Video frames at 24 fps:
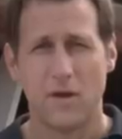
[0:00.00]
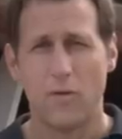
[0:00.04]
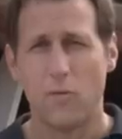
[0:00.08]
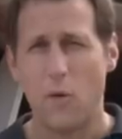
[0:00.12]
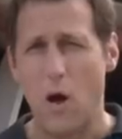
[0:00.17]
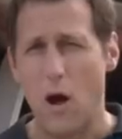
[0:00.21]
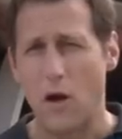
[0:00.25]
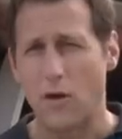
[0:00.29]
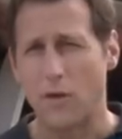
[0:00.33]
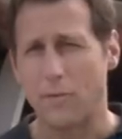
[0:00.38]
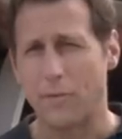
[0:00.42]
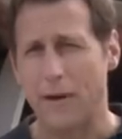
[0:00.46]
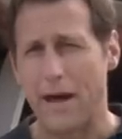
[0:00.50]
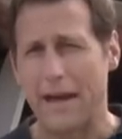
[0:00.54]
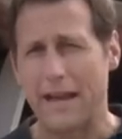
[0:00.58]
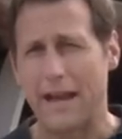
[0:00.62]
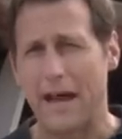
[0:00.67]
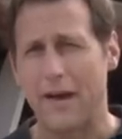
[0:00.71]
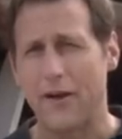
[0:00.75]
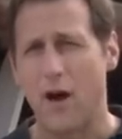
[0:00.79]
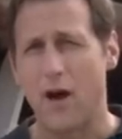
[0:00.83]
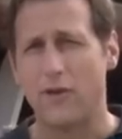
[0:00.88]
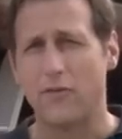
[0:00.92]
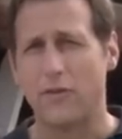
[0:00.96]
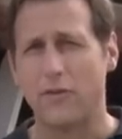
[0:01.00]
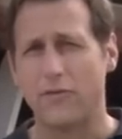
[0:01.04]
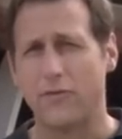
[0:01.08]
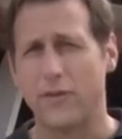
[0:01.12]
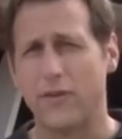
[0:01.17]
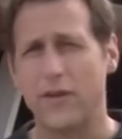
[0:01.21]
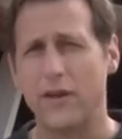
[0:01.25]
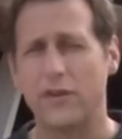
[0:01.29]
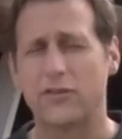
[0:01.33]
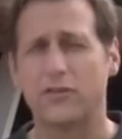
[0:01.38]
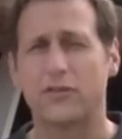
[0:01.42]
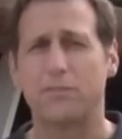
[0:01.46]
Welcome to Adelaide Oval
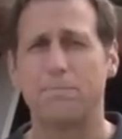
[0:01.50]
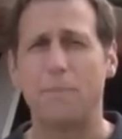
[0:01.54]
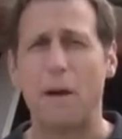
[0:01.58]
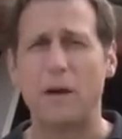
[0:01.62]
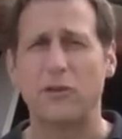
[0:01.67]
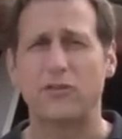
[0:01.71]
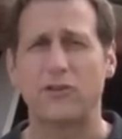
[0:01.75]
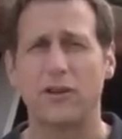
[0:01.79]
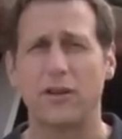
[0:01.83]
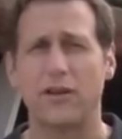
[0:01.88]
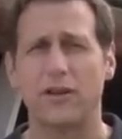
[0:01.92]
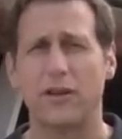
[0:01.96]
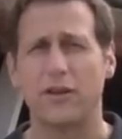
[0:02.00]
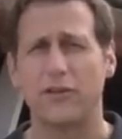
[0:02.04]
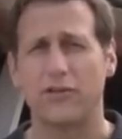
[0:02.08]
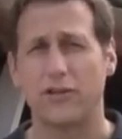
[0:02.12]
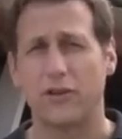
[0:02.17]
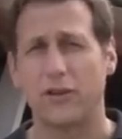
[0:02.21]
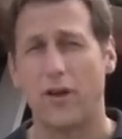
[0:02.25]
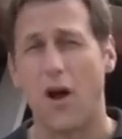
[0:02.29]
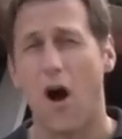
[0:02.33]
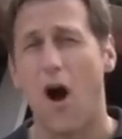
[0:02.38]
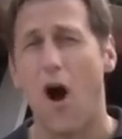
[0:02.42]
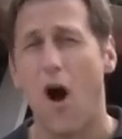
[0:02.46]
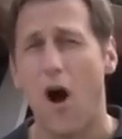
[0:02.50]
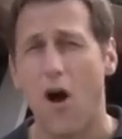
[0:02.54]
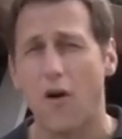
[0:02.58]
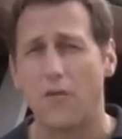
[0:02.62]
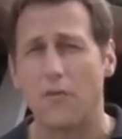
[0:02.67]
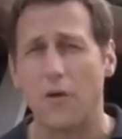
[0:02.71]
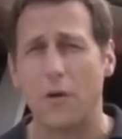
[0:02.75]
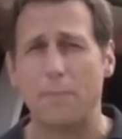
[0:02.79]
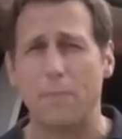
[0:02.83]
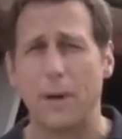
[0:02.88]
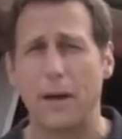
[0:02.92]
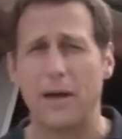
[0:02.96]
for this special edition
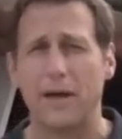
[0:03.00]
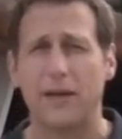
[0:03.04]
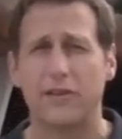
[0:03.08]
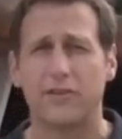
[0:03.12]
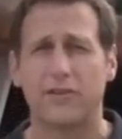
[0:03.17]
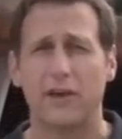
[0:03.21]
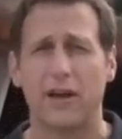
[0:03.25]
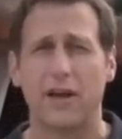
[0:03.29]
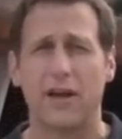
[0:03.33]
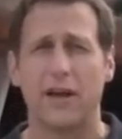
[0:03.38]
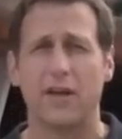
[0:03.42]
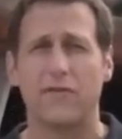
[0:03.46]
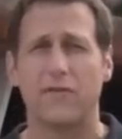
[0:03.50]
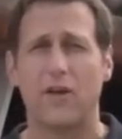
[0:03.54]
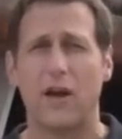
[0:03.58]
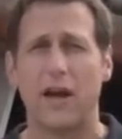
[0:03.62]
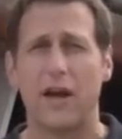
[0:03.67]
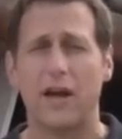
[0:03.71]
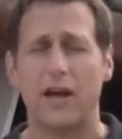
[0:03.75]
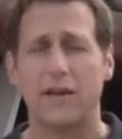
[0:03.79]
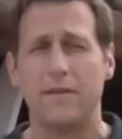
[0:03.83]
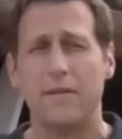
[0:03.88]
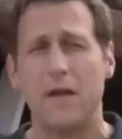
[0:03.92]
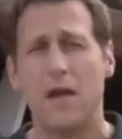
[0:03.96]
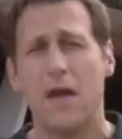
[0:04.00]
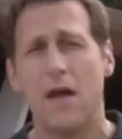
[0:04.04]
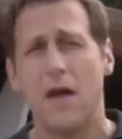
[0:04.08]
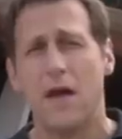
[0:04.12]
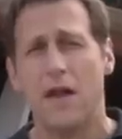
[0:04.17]
of PTV.